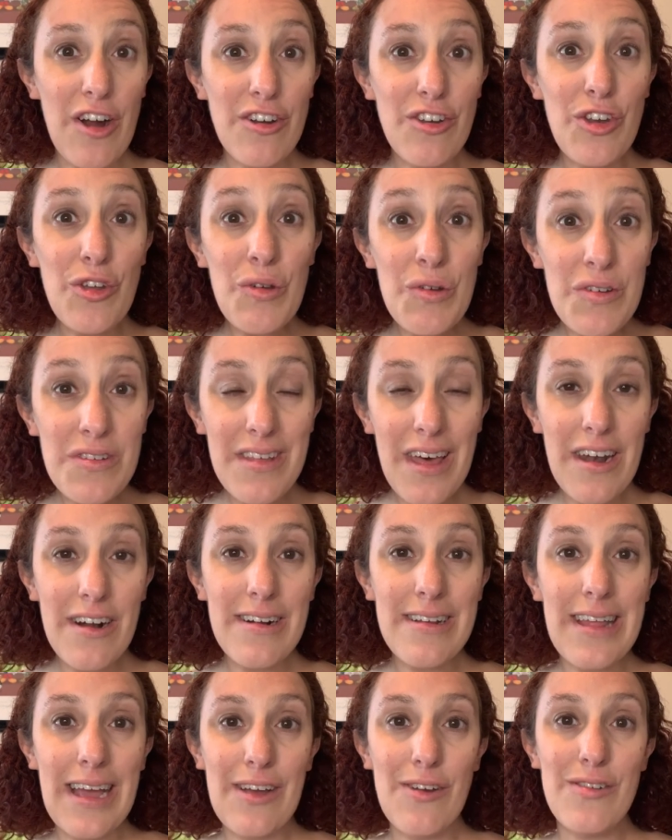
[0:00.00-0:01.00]

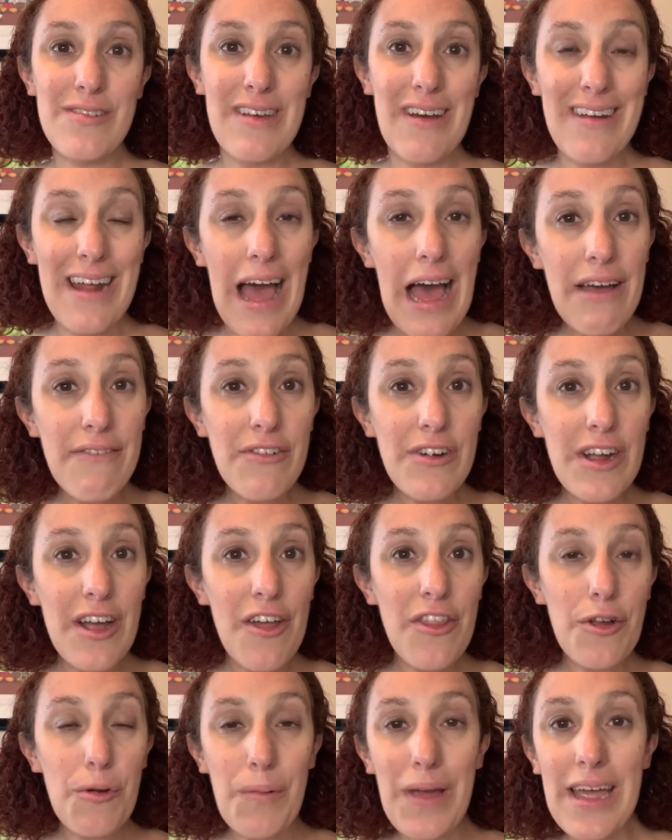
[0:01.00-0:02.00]
newsletter that goes out every
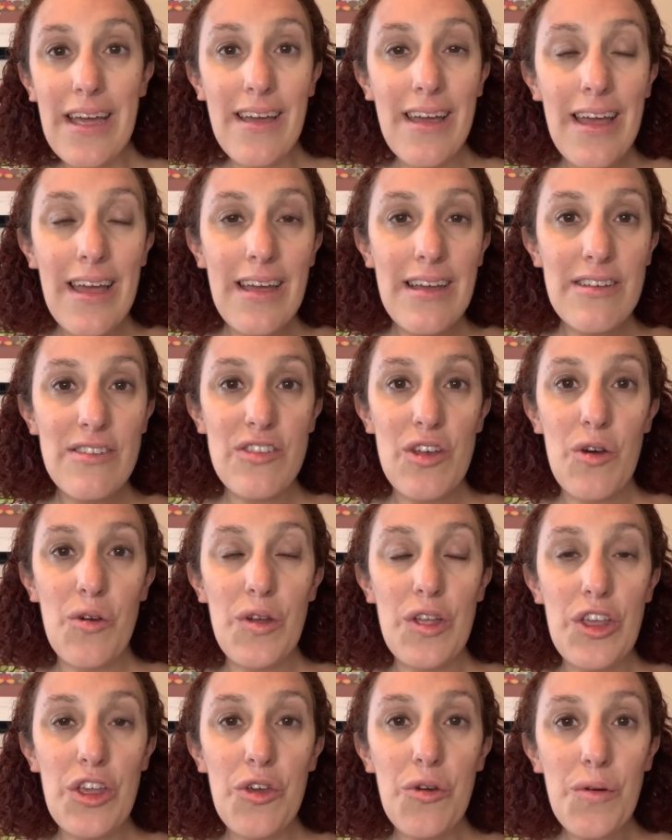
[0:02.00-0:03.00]
other week so
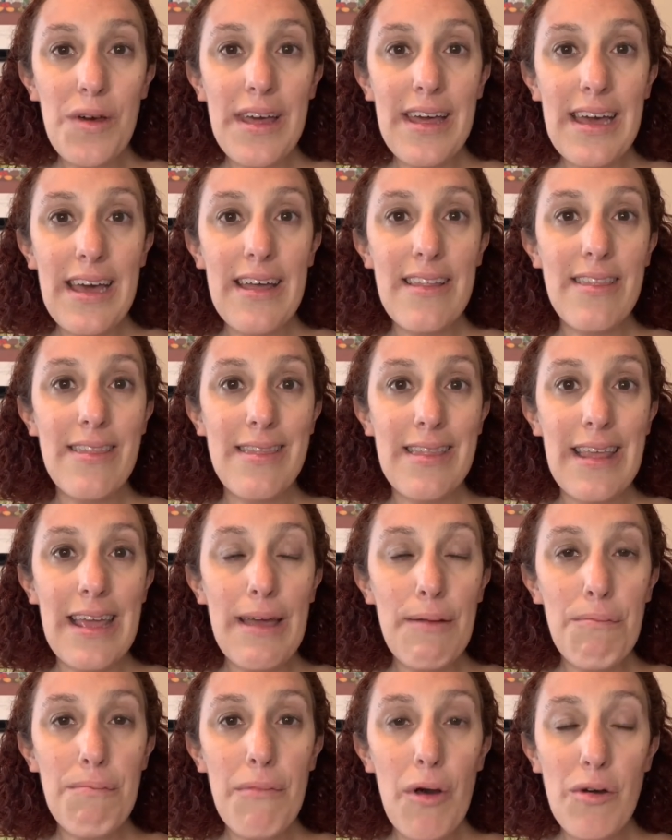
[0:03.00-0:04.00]
you can get
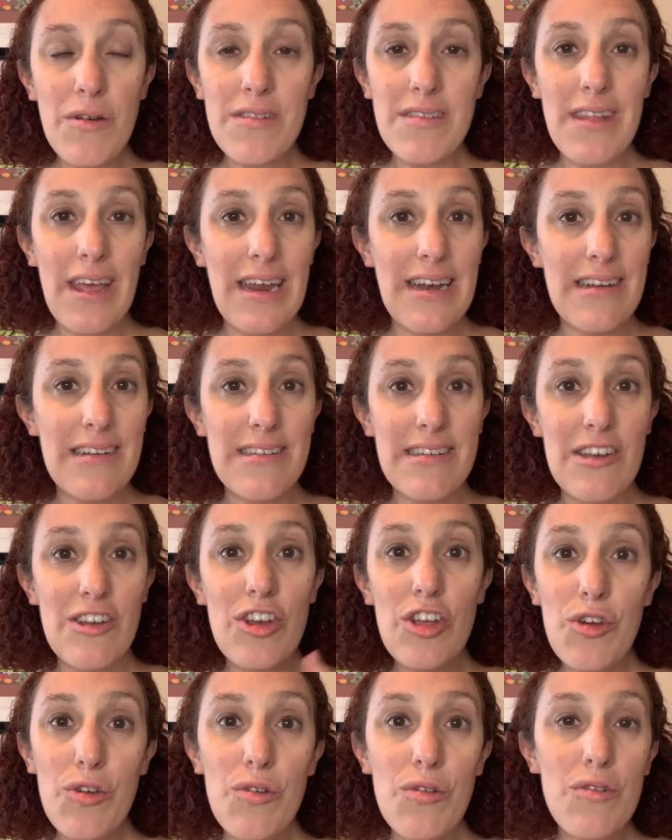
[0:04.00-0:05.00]
the most latest
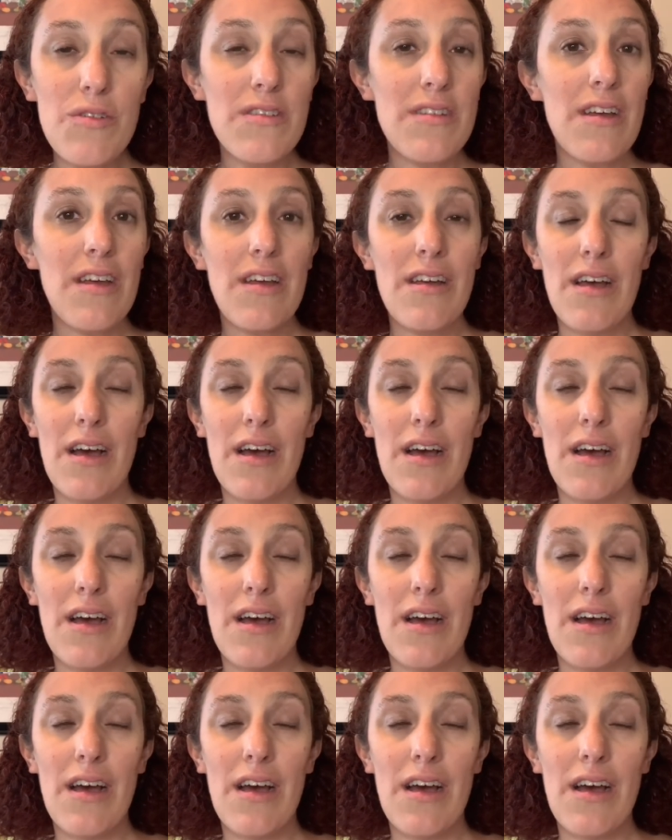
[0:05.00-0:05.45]
news,